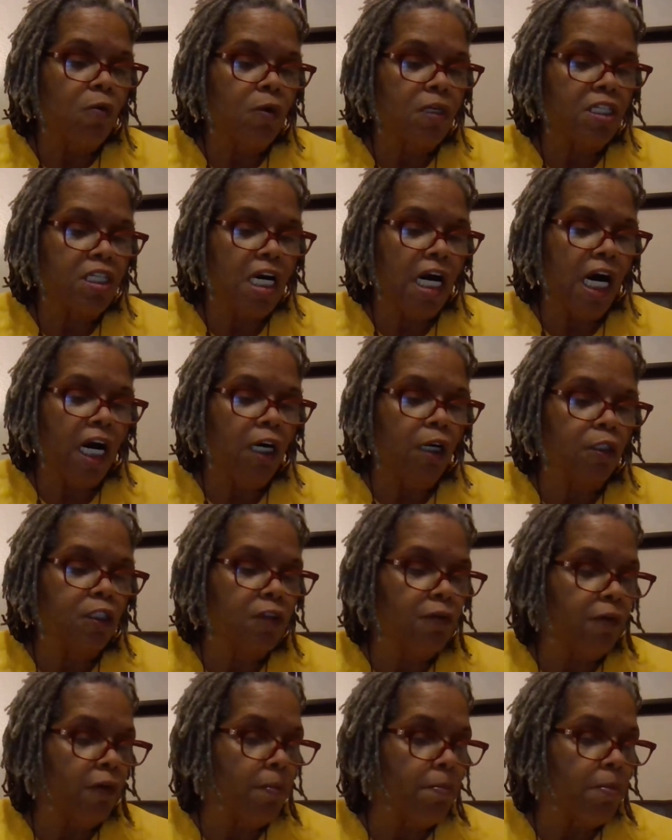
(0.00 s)
which calls
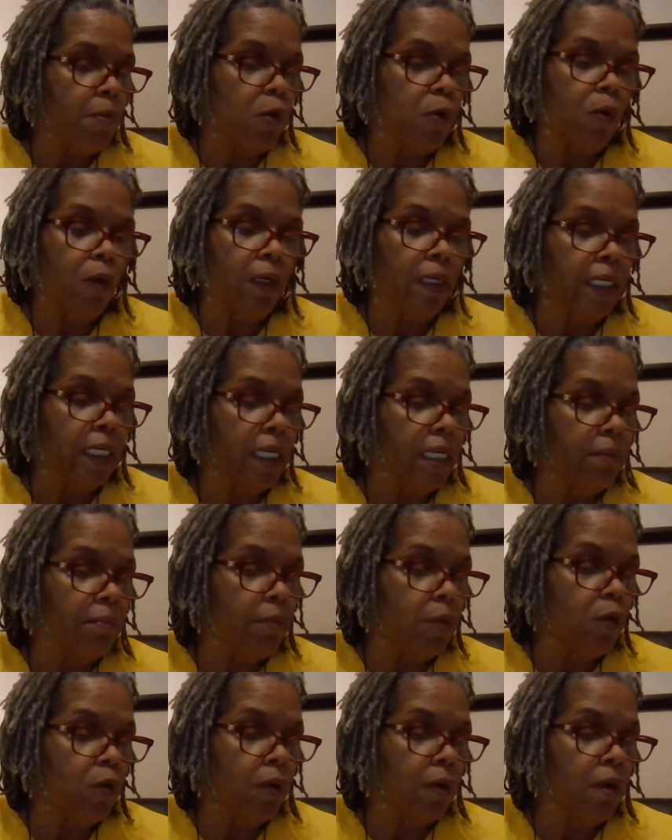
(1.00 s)
for more and
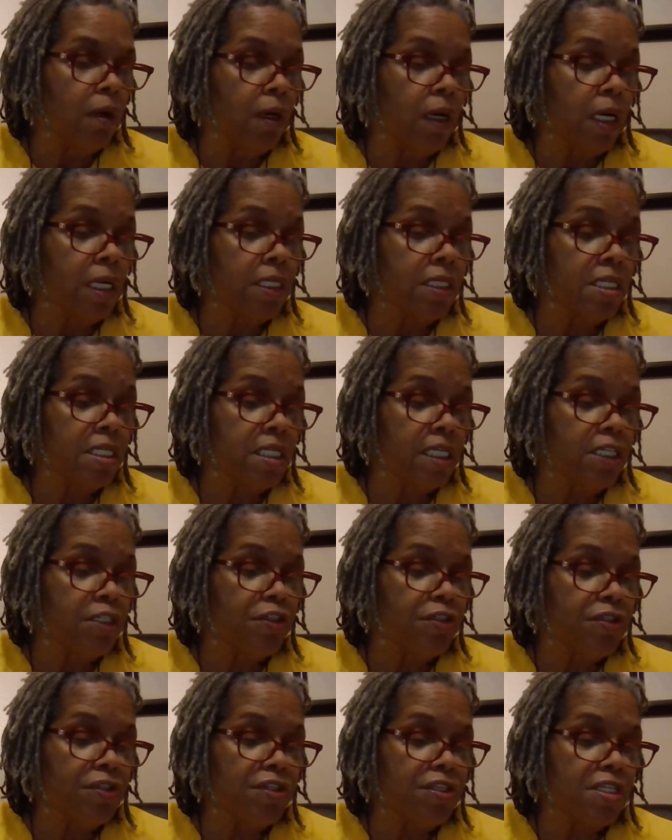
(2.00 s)
more
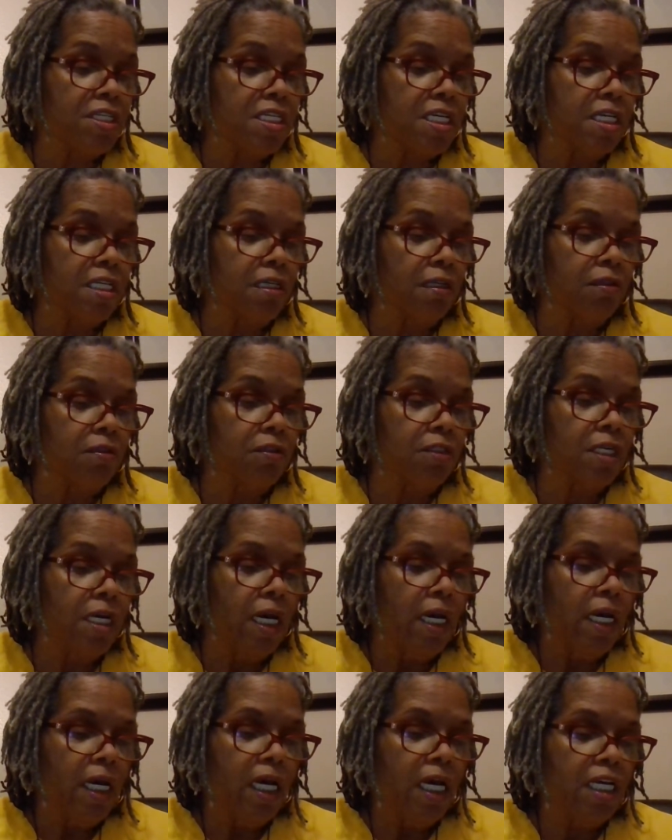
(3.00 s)
organizational skills
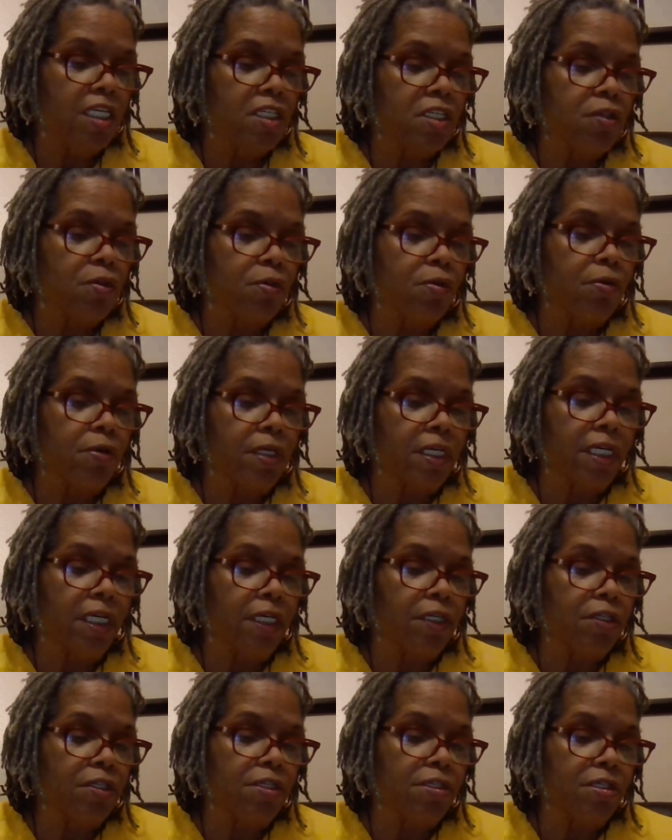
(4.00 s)
and
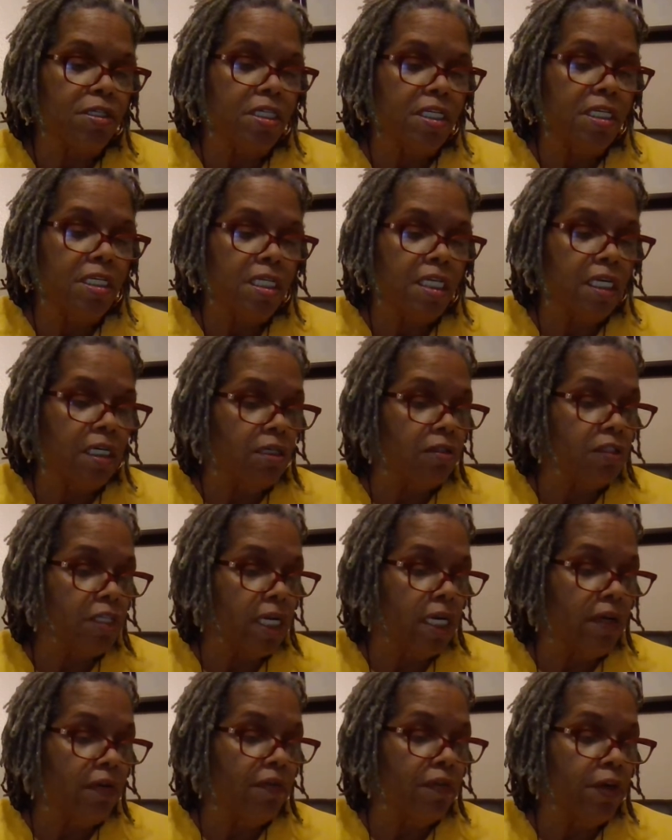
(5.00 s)
scrutiny to details
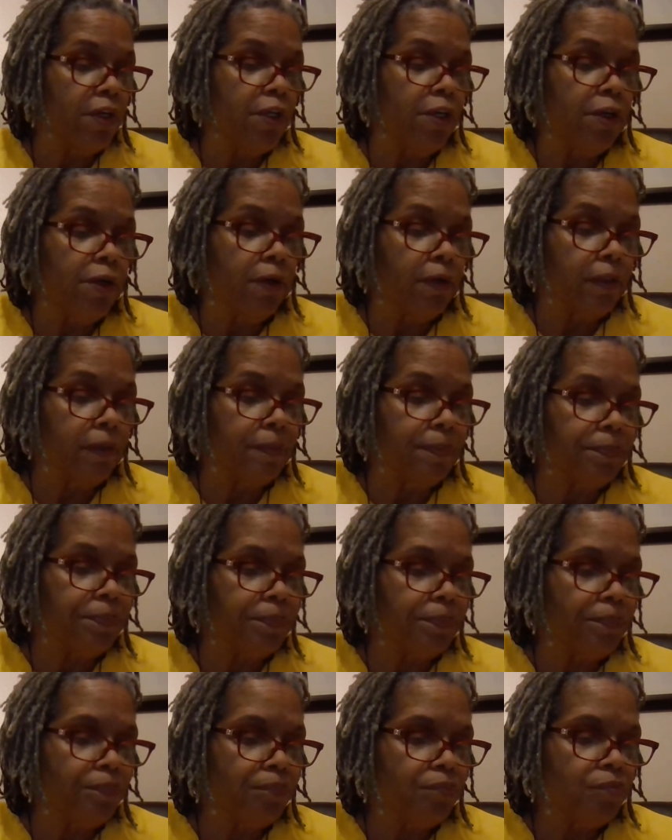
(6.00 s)
every year.
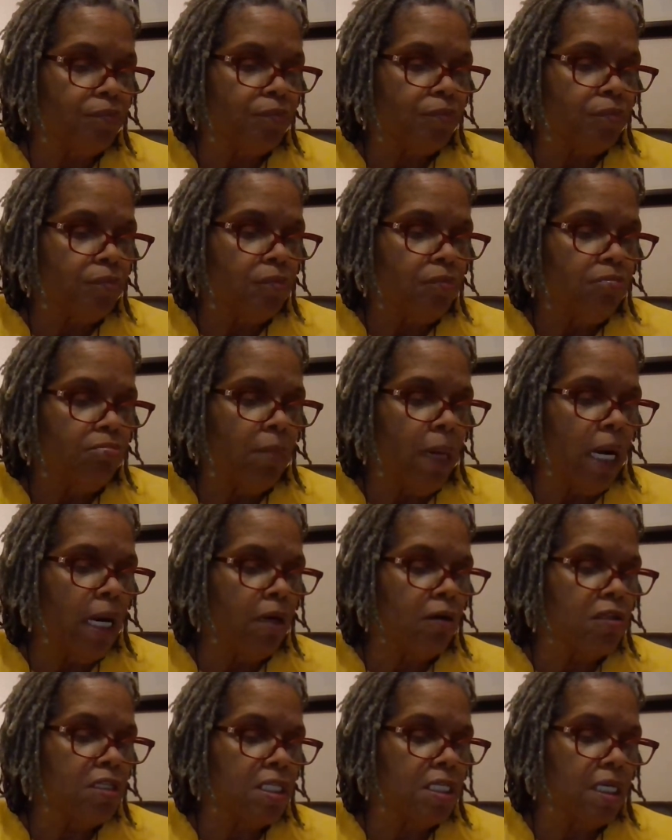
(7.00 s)

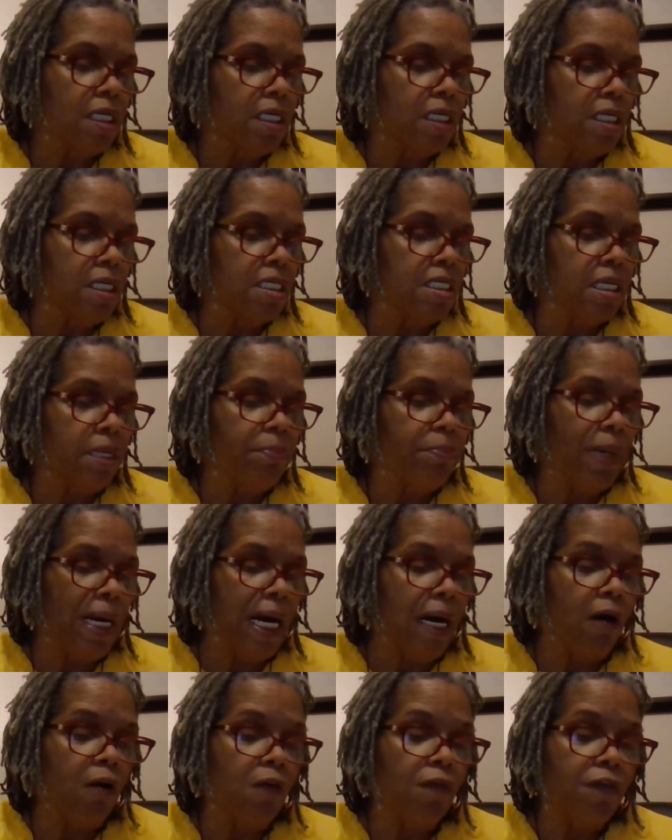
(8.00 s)
Mouse is a
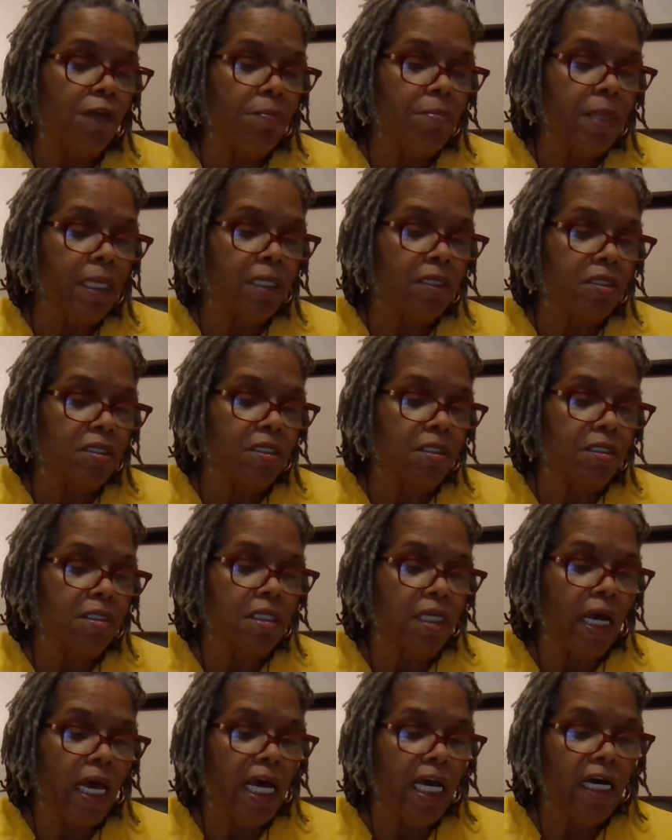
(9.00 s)
powerful medicine
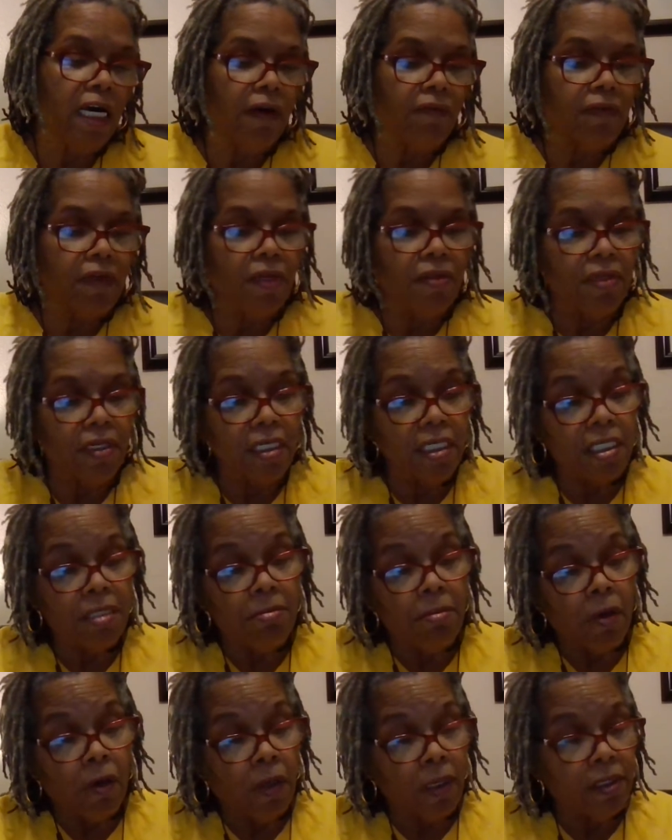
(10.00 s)
to have in these
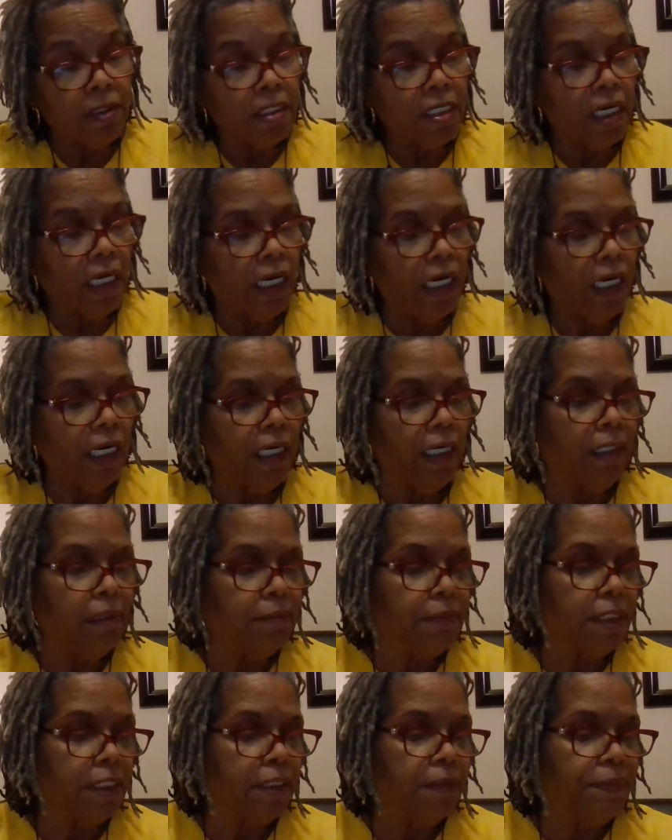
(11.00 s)
modern
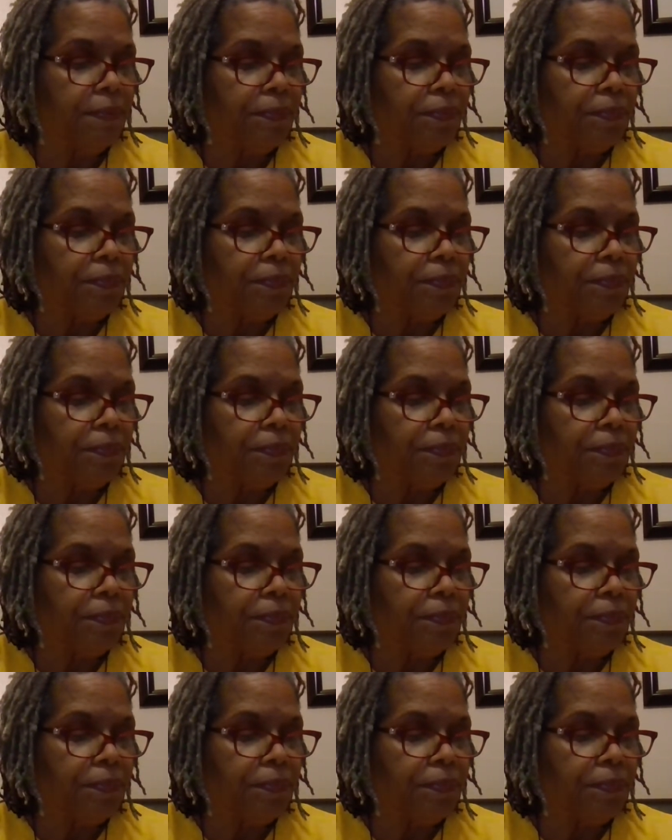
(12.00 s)
times.